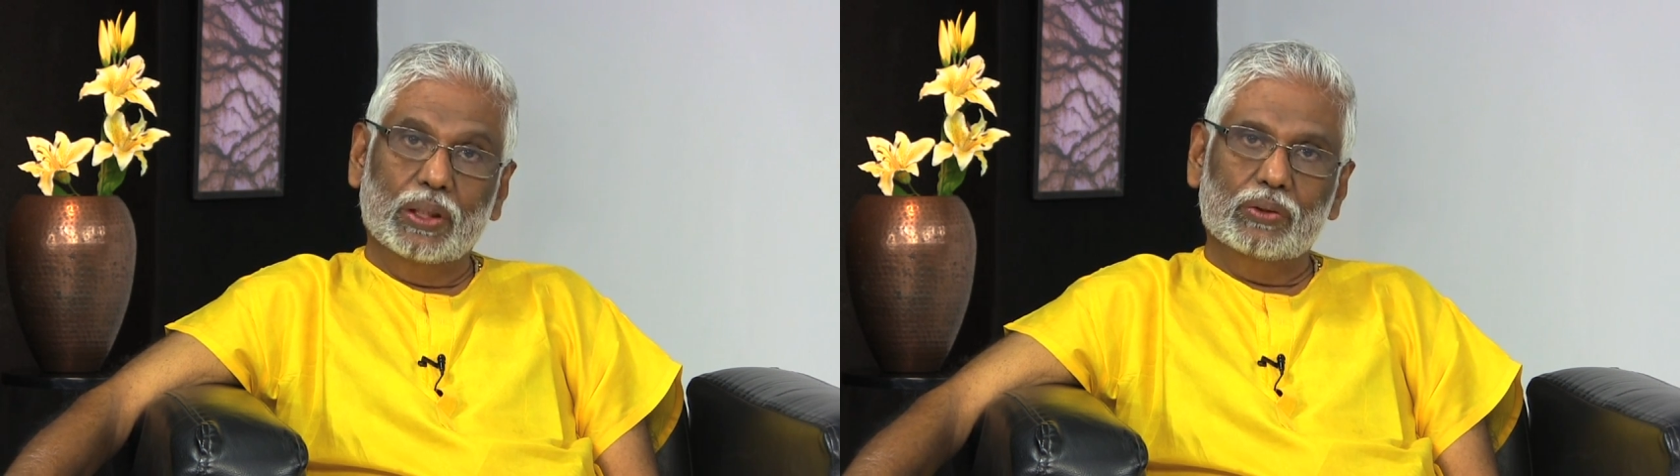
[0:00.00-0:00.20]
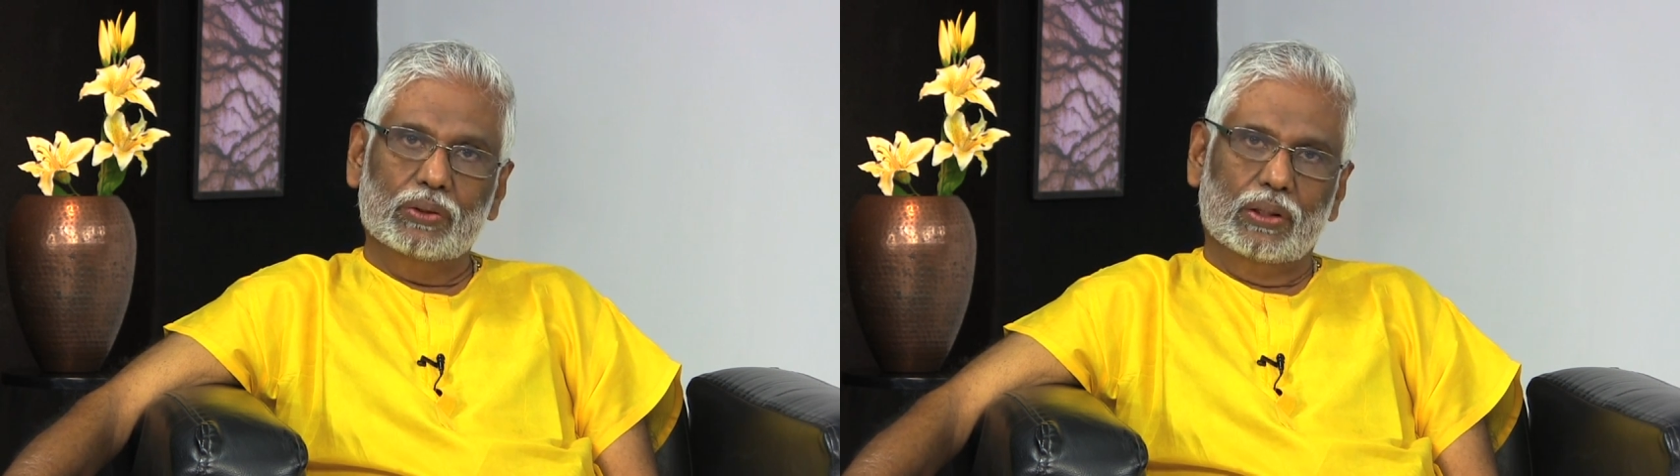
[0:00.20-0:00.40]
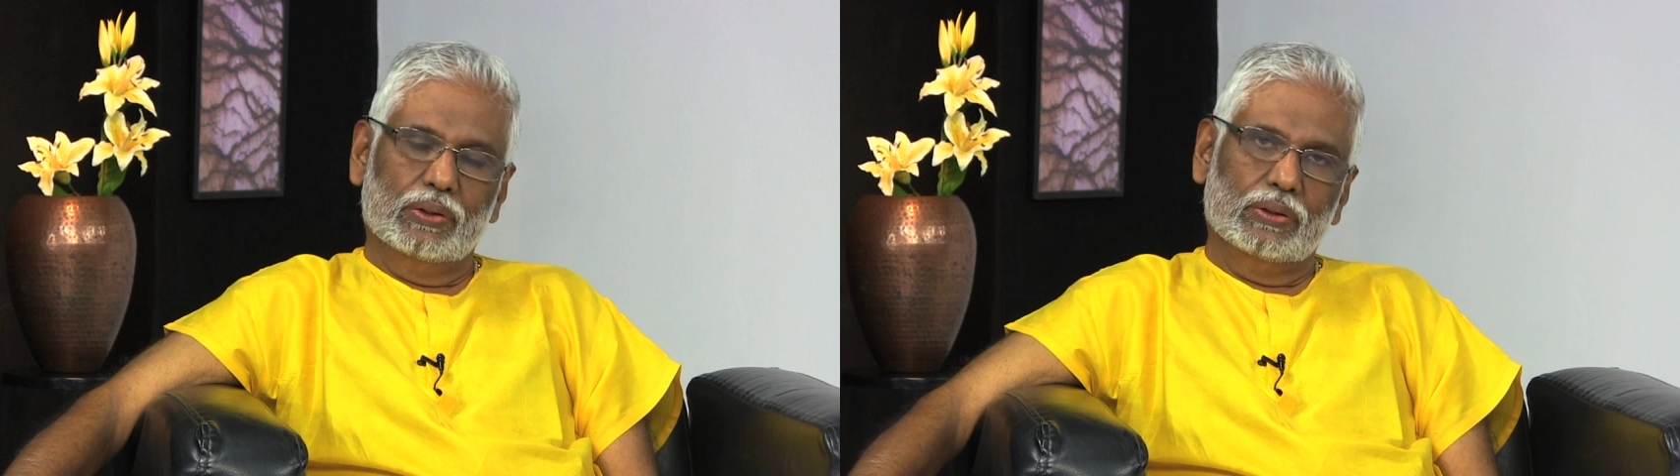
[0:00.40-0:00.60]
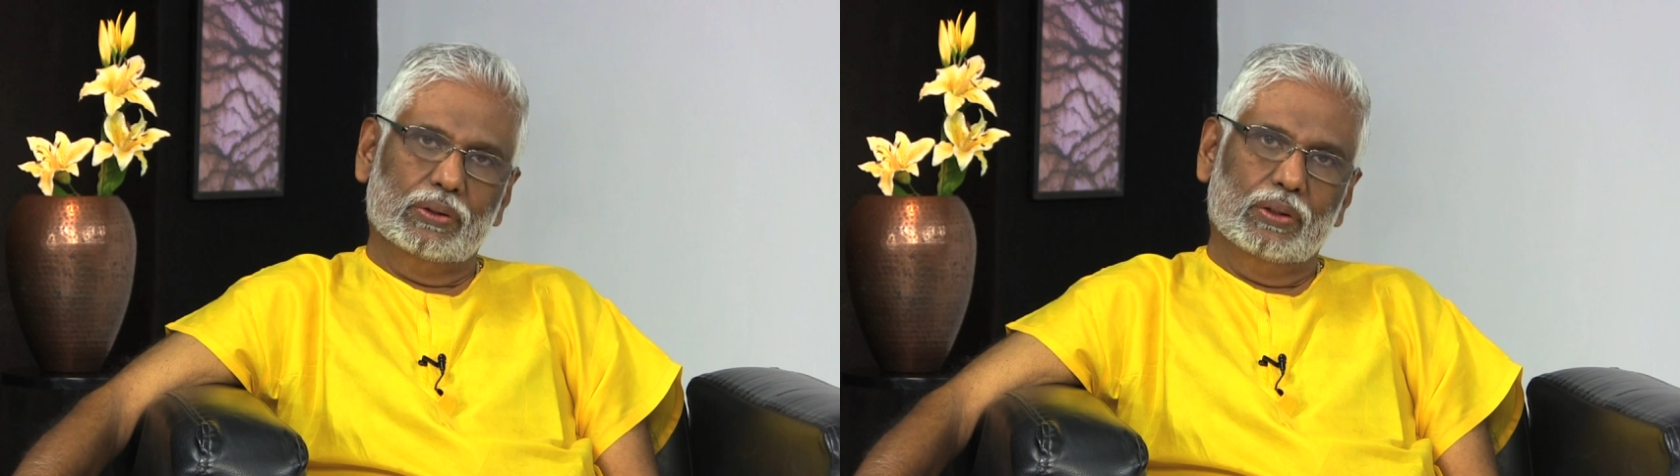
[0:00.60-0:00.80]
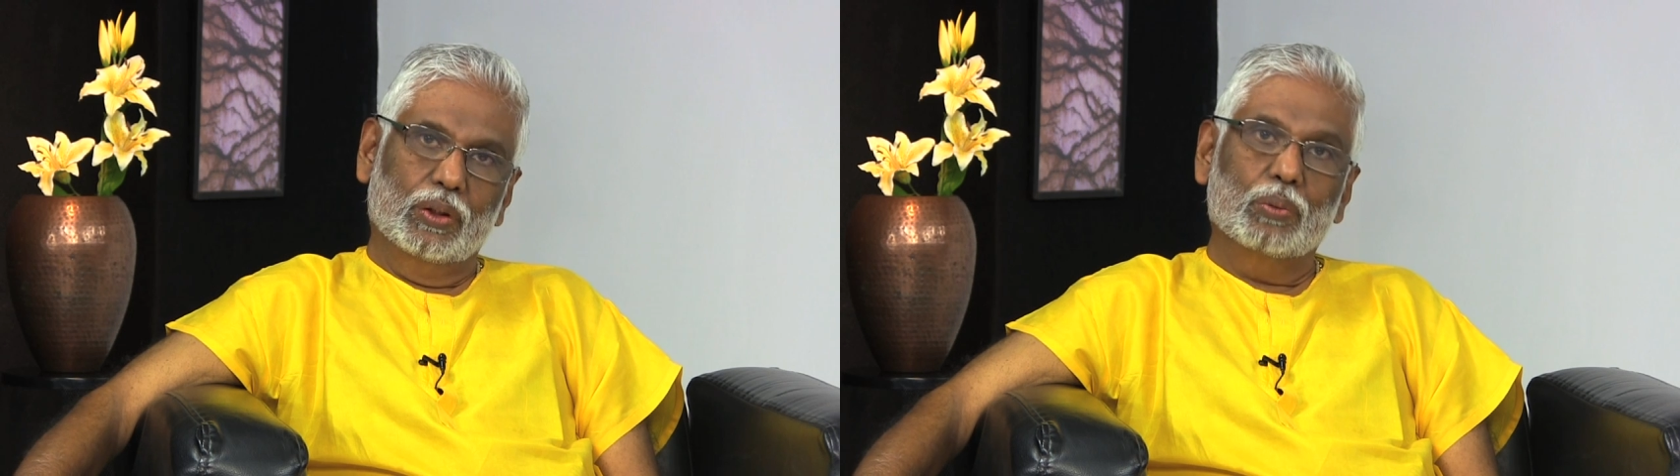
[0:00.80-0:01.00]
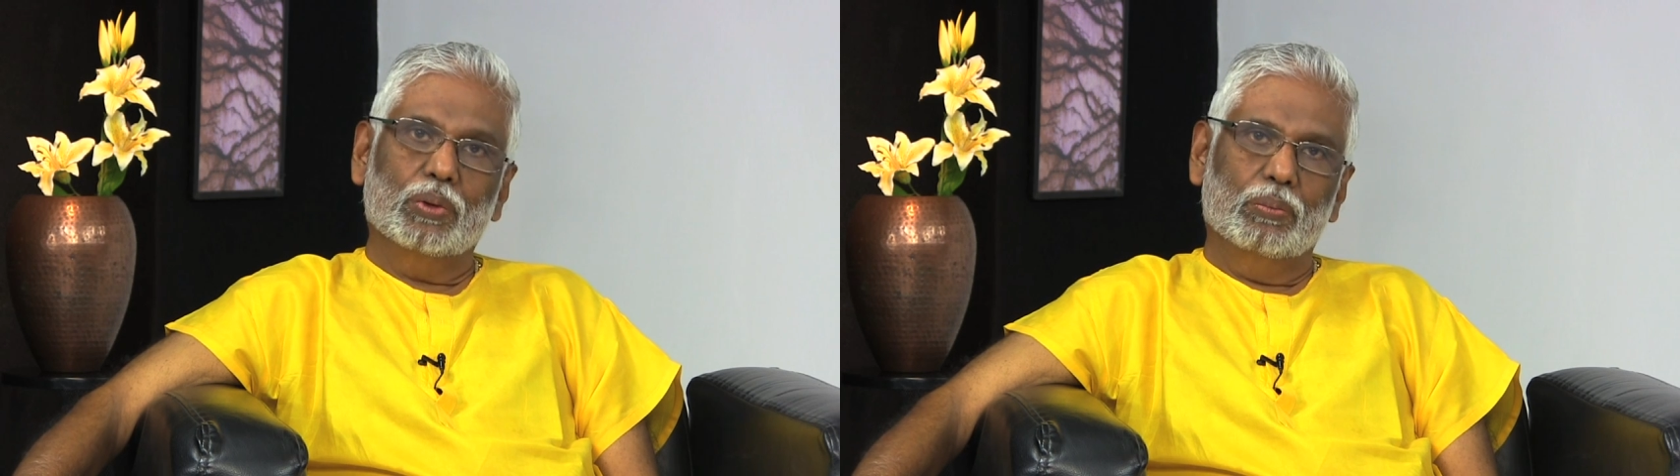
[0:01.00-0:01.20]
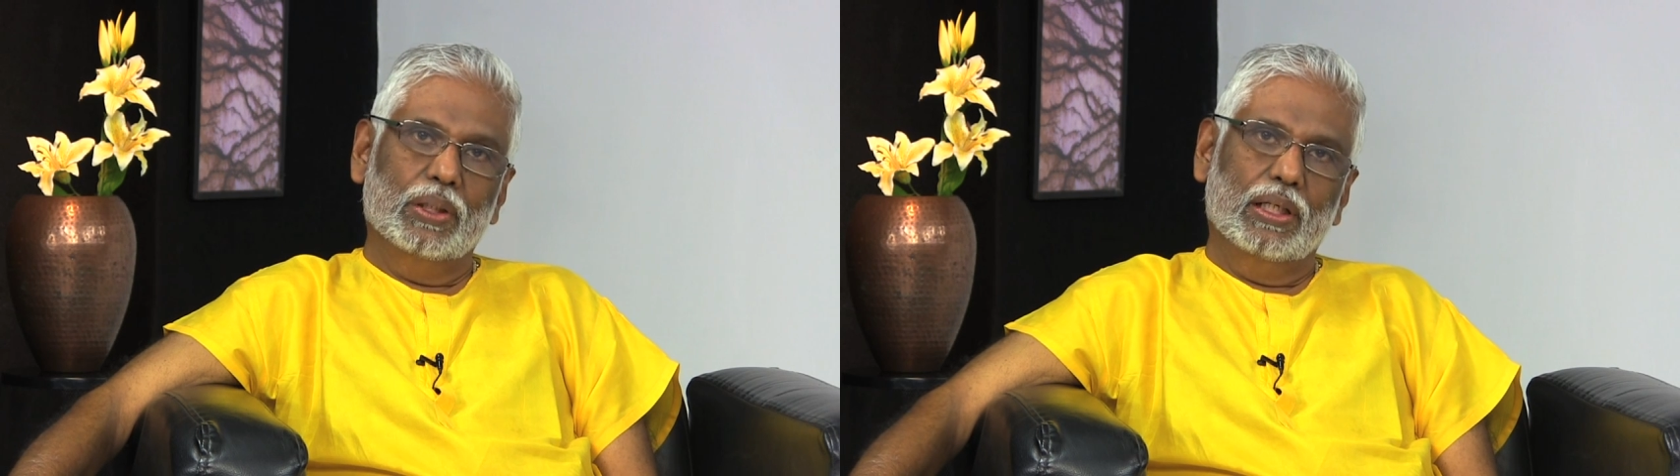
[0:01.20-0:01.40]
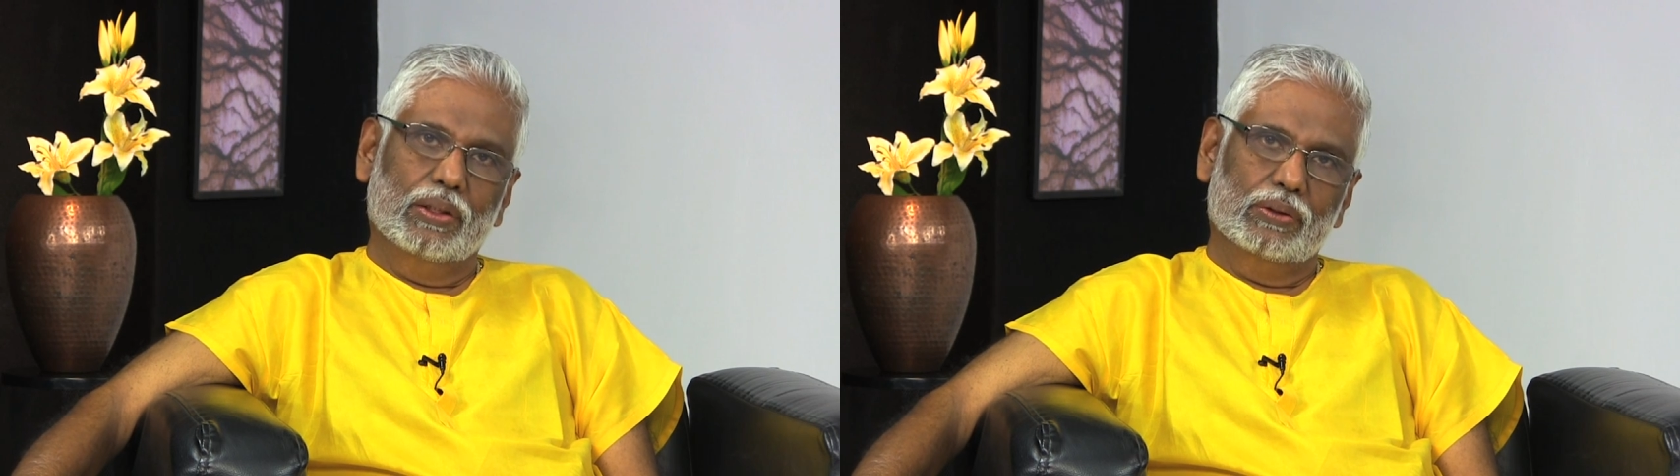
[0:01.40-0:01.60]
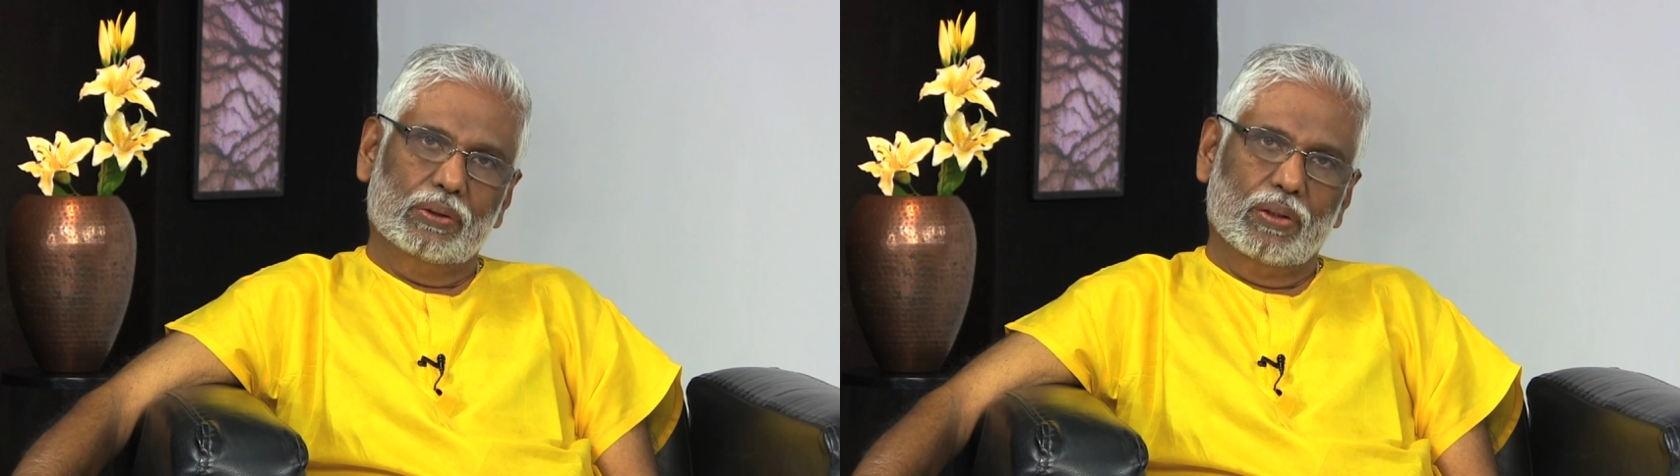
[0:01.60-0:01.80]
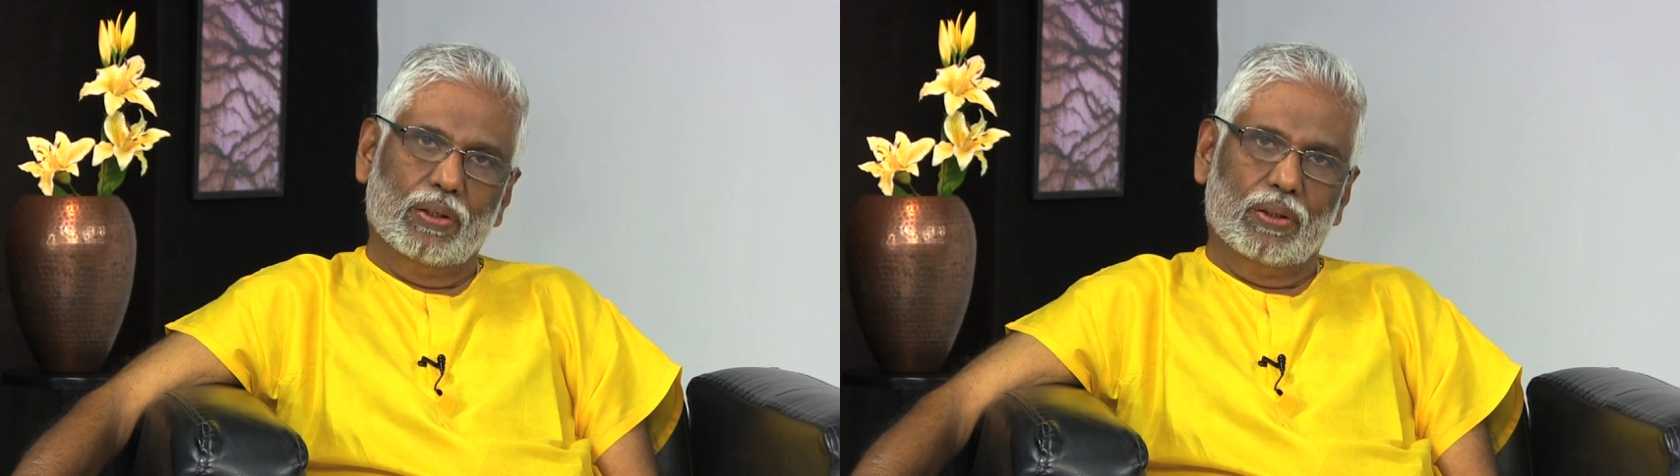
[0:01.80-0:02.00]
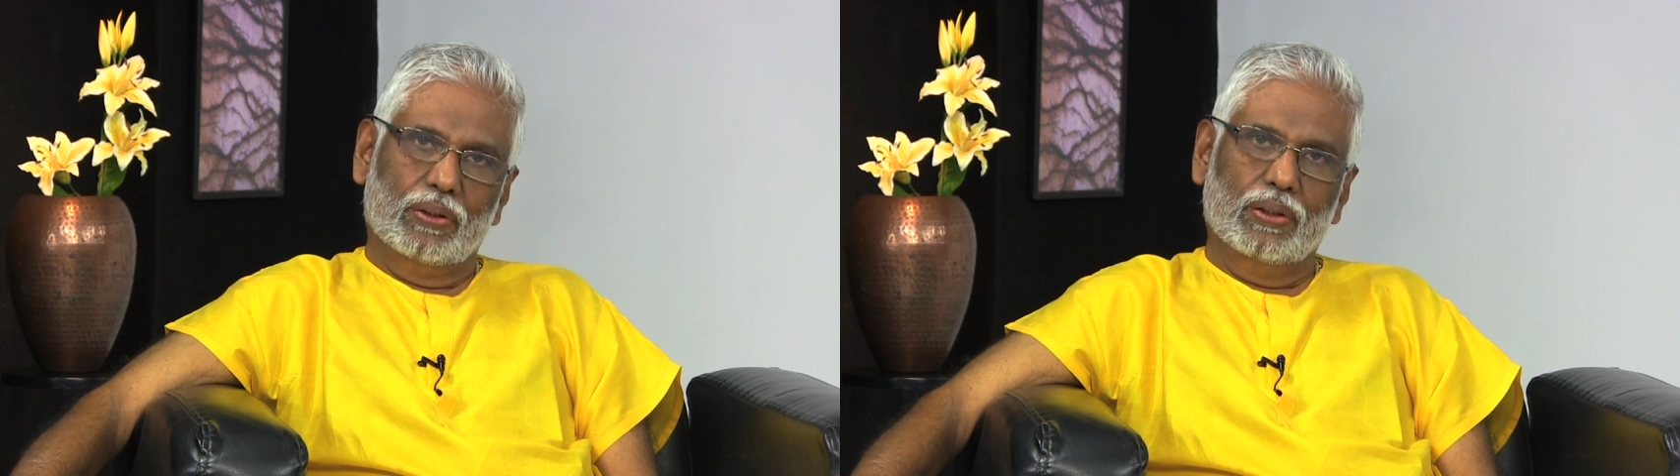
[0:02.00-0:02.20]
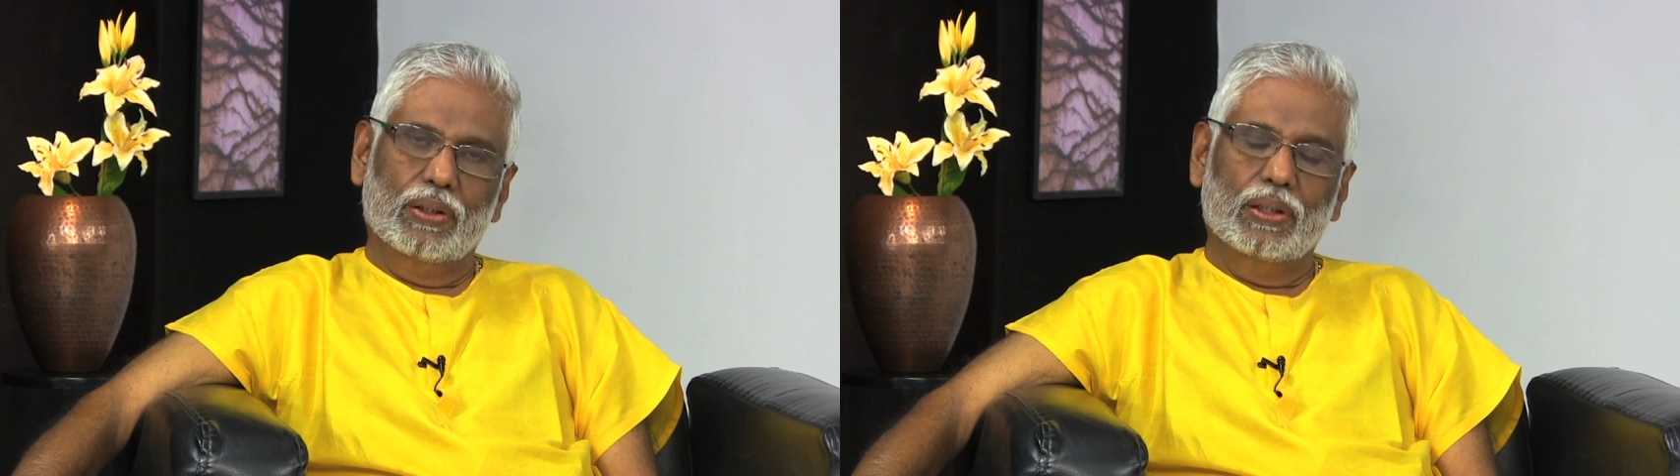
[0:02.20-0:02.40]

much as the human beings are